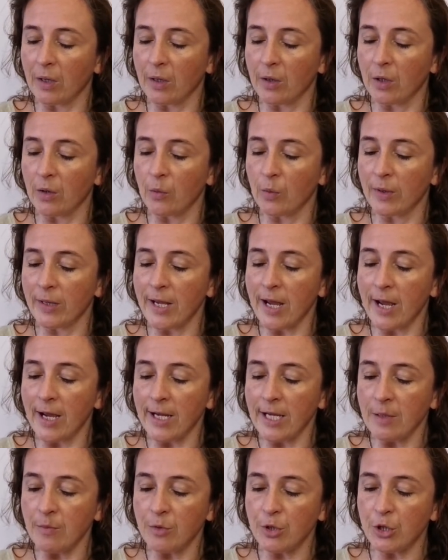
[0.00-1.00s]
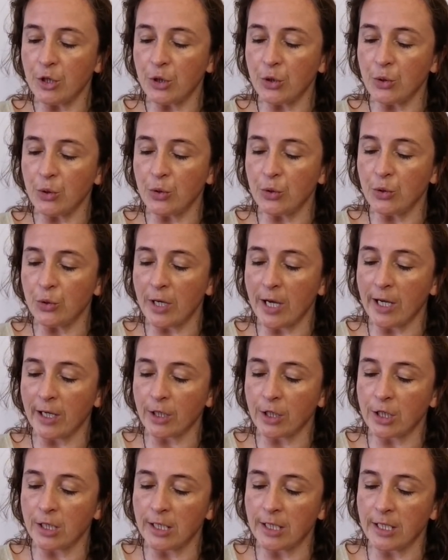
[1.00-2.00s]
with the aim to
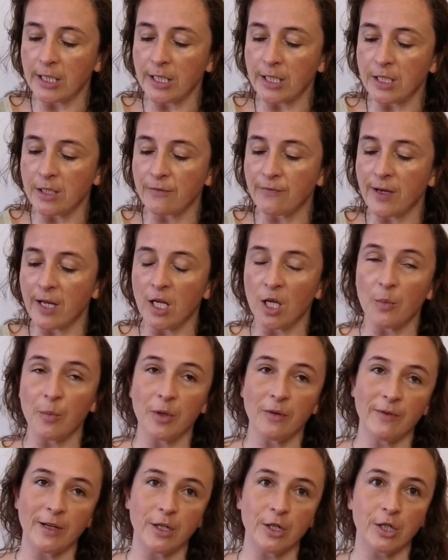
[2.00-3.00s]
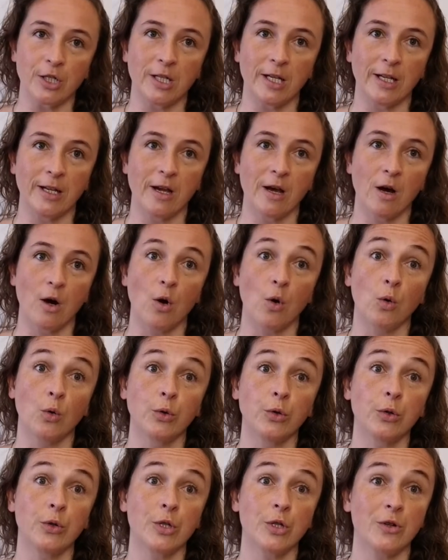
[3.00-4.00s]
actually develop eventually a whole
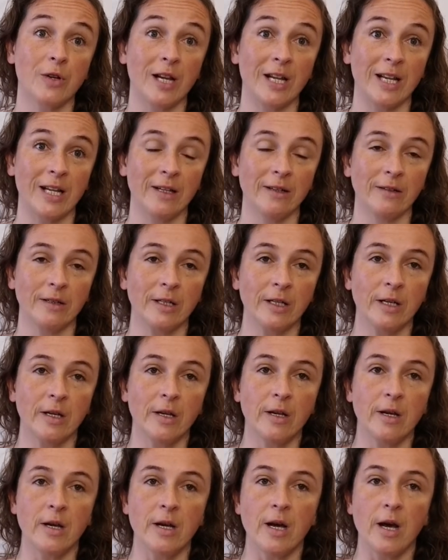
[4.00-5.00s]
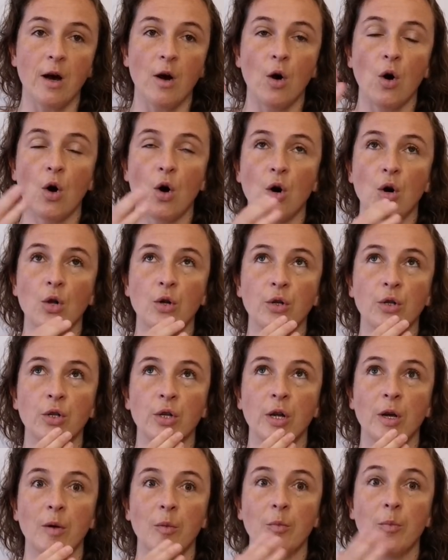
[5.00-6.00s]
new training
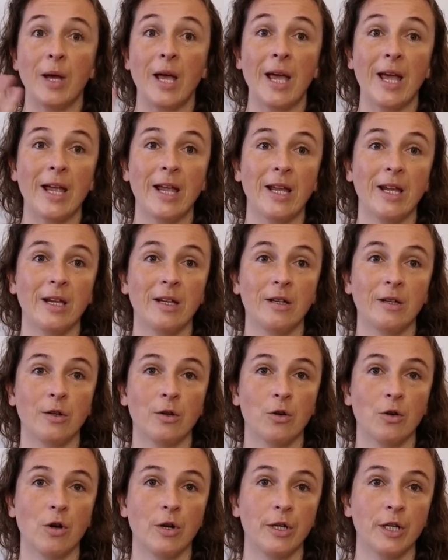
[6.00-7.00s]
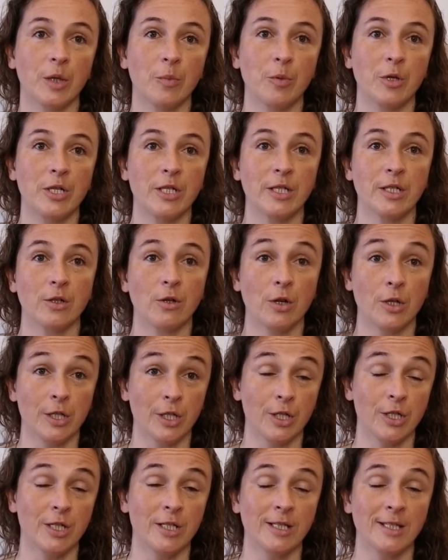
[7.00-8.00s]
on pain, chronic
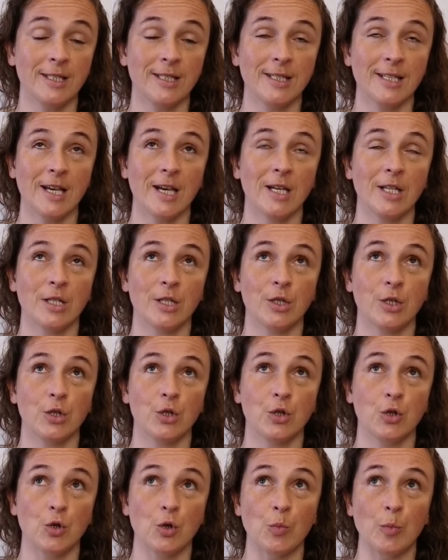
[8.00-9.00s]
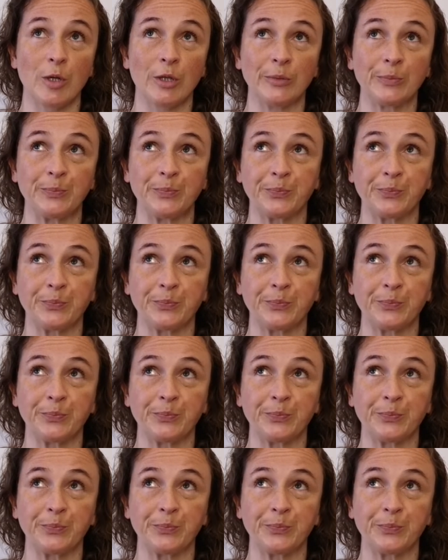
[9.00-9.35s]
conditions, and trauma.